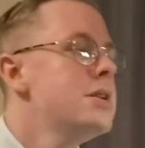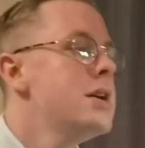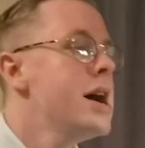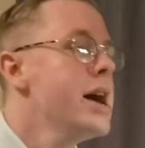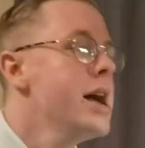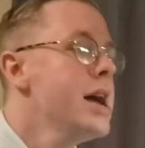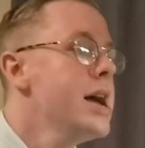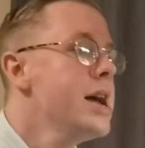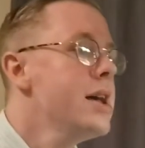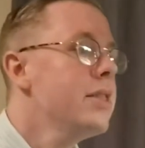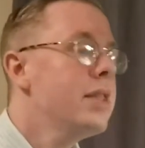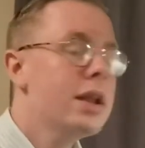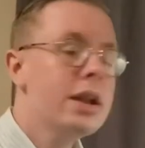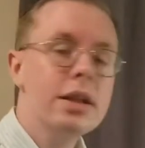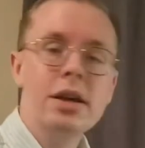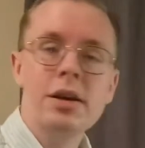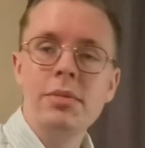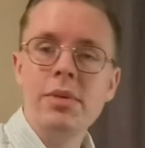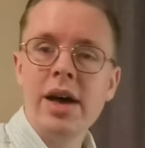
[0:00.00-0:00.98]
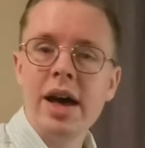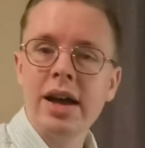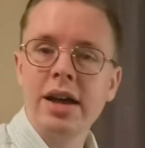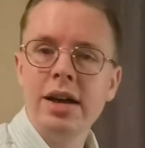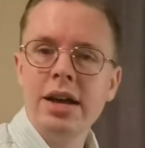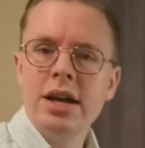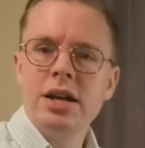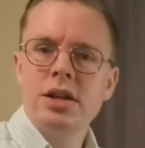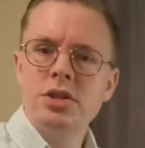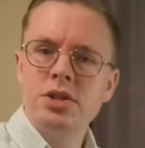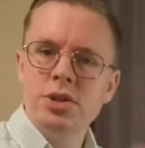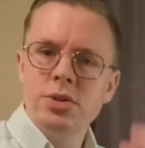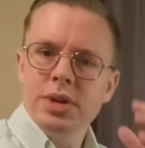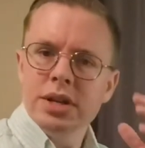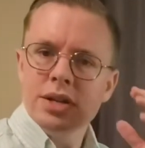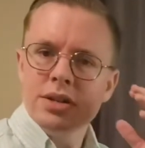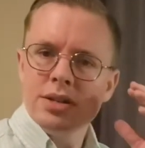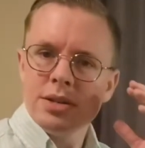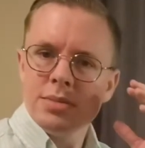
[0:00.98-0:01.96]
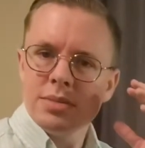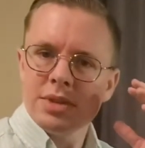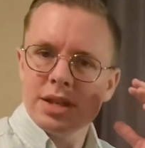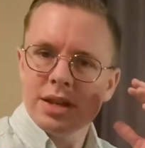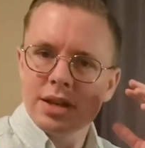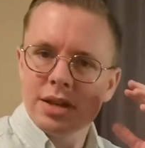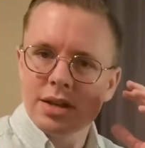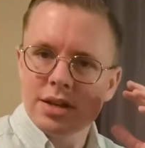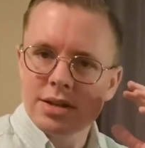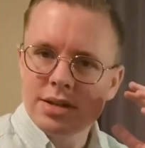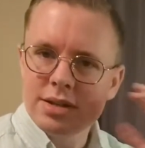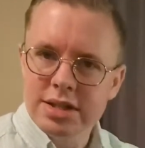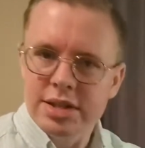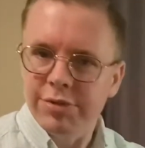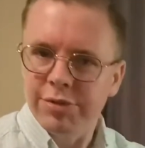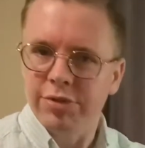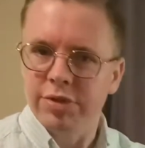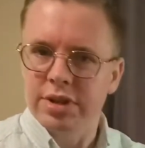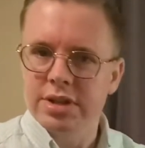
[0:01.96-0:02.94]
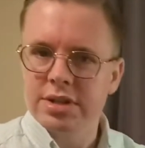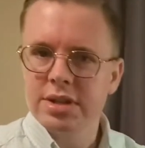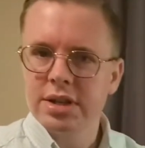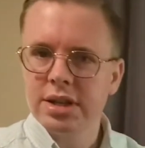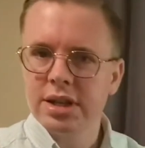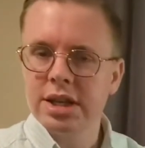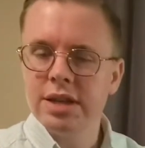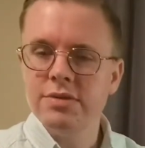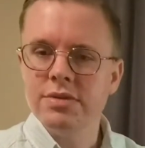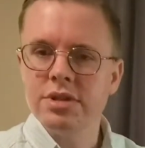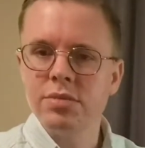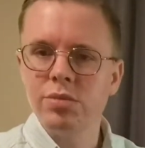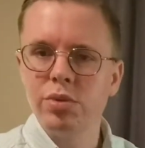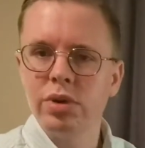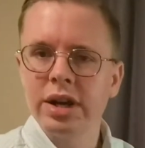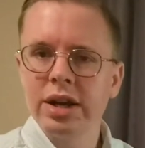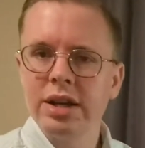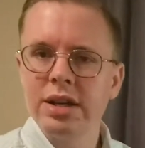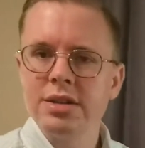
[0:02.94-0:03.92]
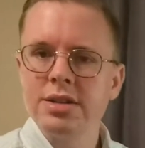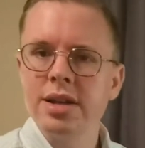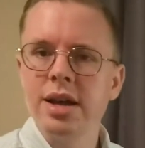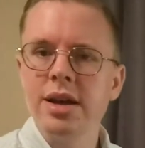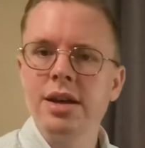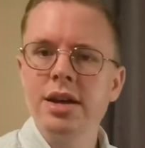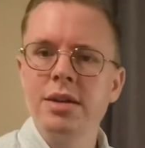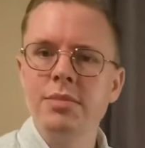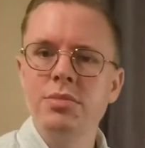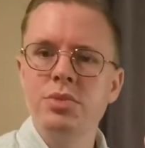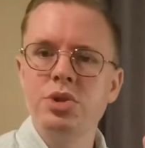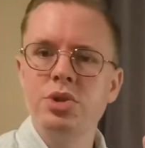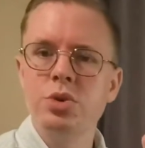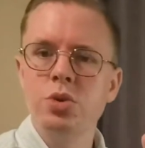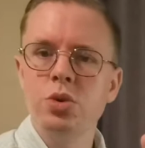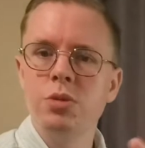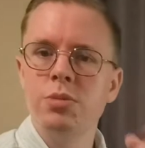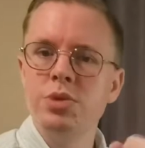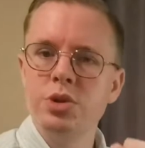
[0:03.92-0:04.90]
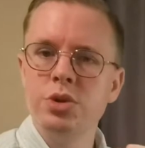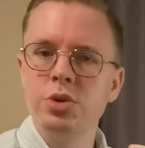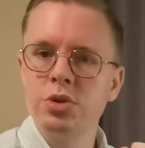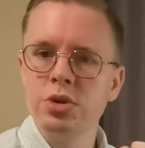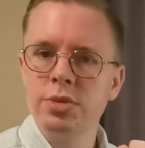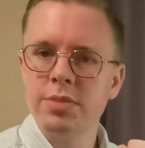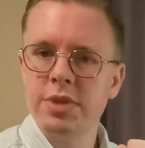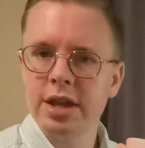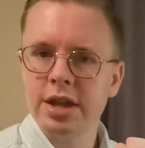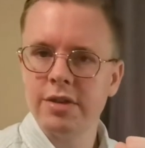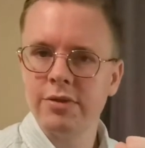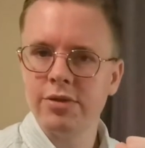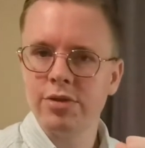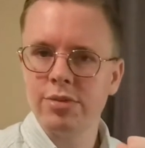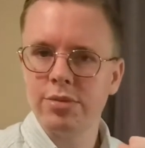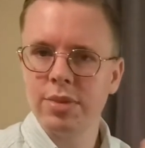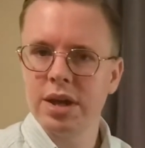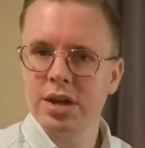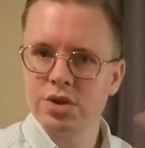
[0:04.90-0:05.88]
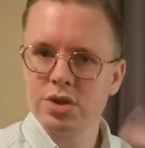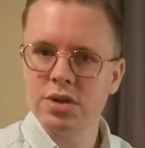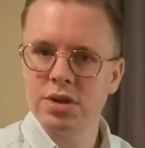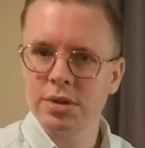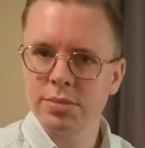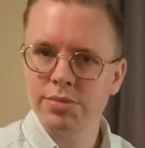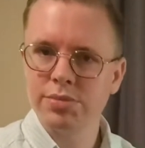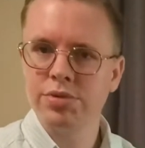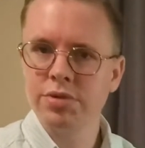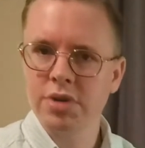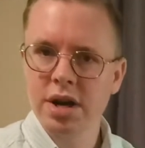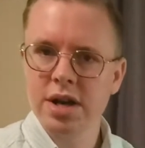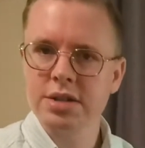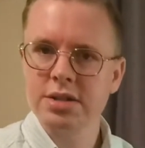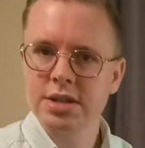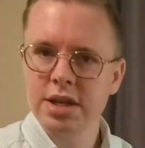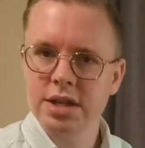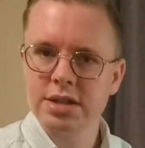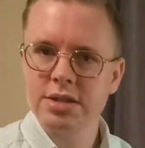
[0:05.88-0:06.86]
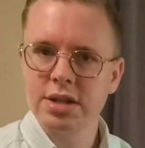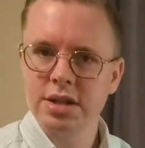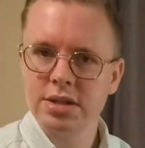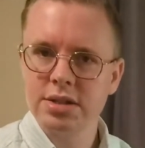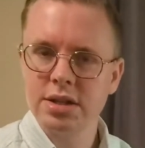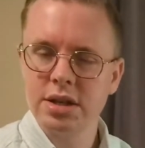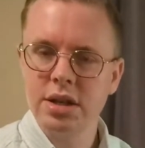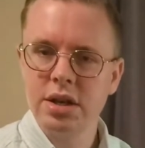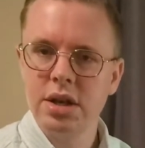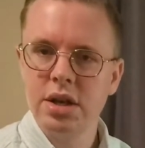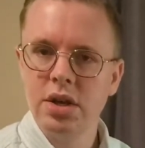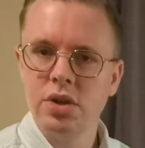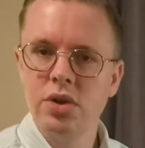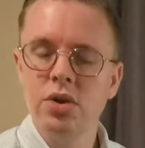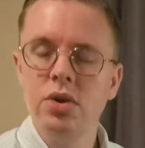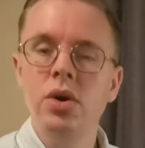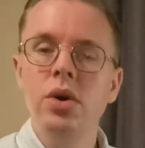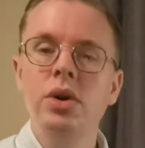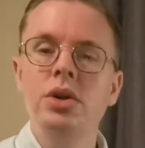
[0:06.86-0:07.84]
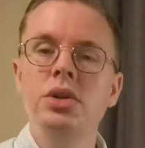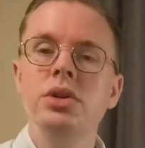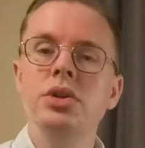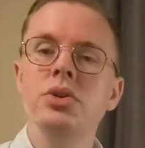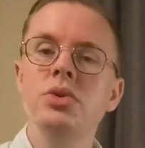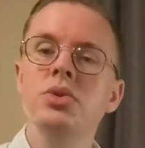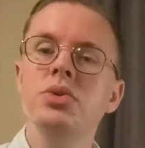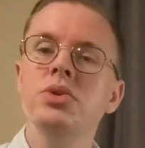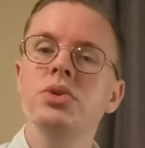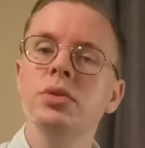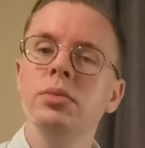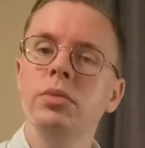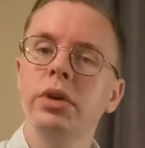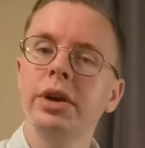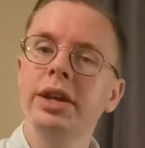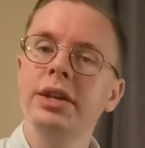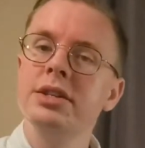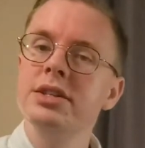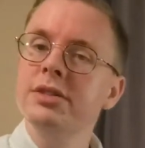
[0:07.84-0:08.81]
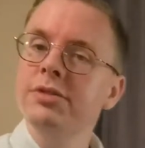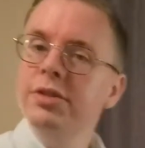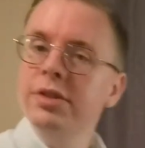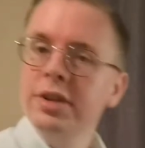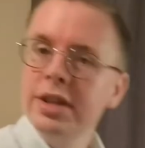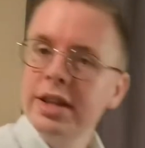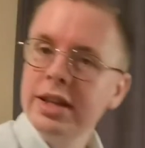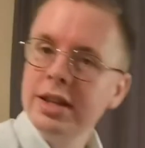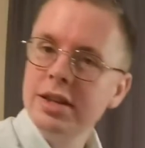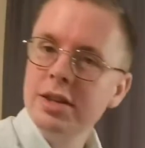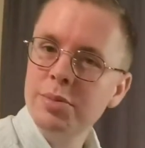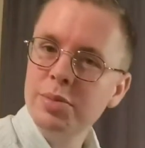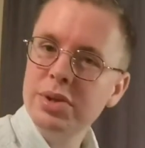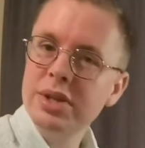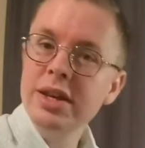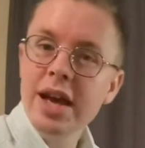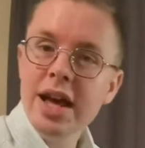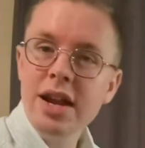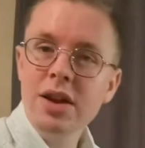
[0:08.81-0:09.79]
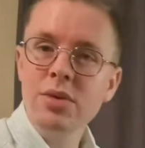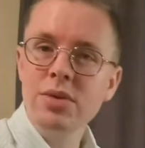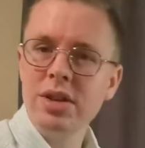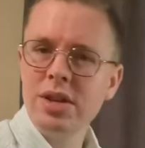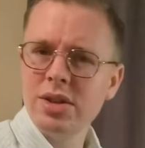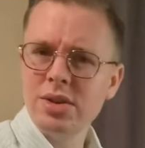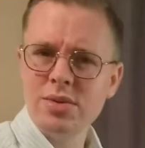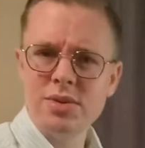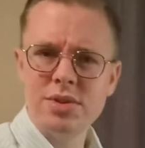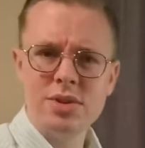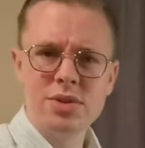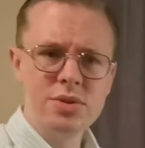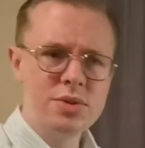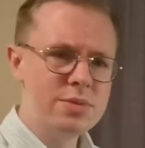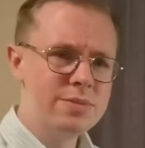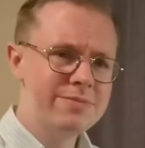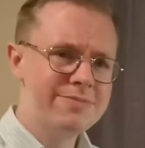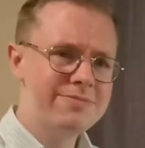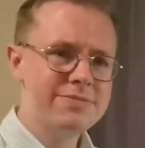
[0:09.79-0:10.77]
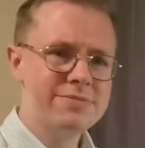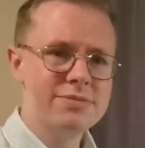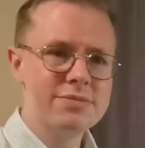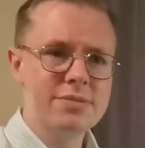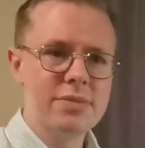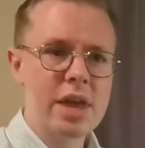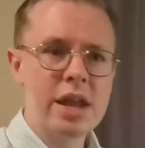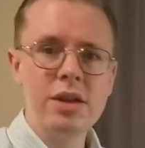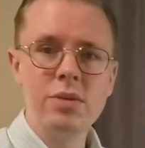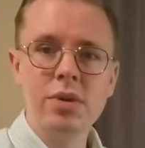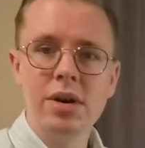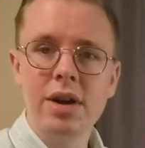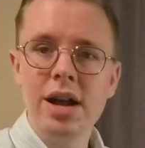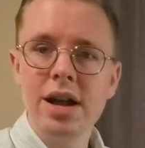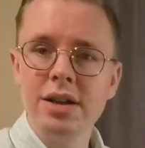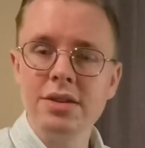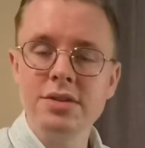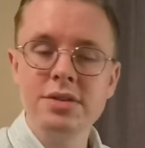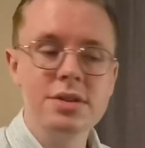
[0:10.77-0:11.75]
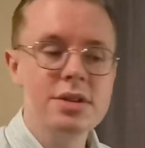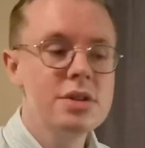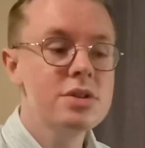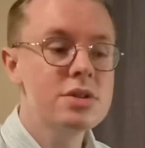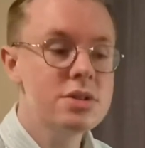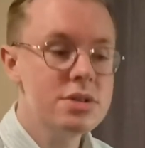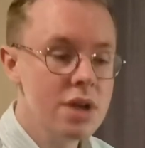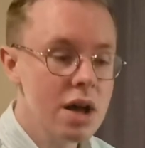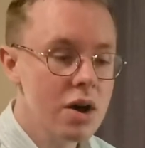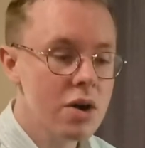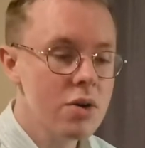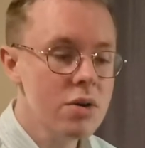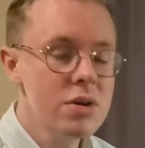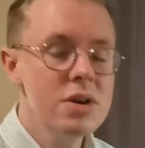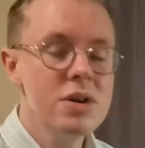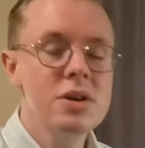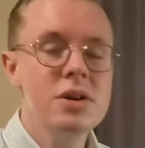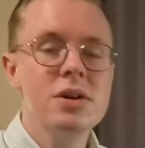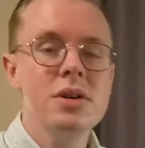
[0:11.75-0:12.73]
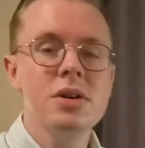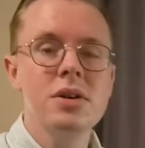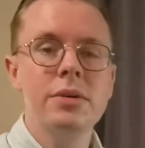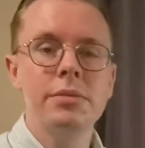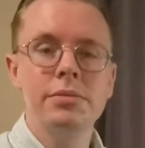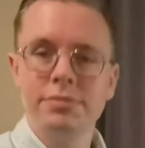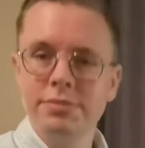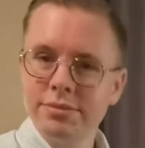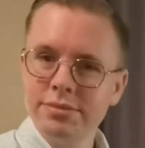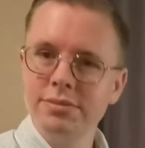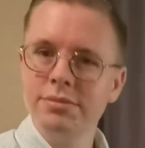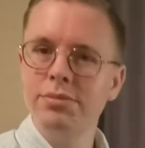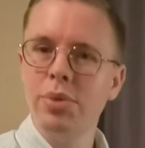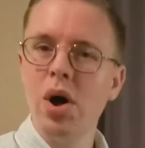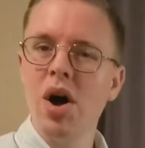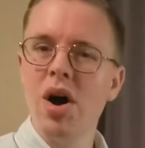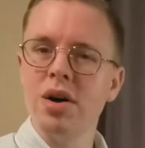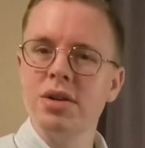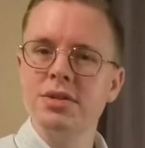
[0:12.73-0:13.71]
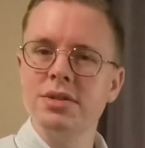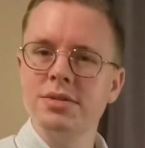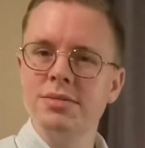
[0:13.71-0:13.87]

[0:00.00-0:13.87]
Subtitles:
And then I'll come back. Doing something different gives the brain a time to absorb that information and process it. You're going to use your brain differently at the piano than you do anywhere else. So, pause.